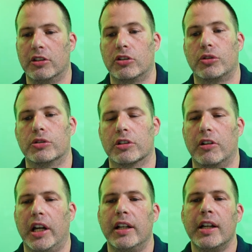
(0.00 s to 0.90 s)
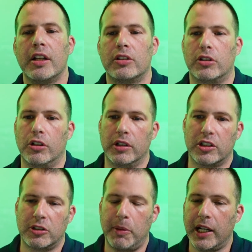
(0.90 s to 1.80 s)
school. Right. So
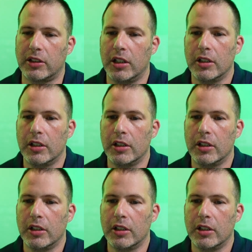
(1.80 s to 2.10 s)
expect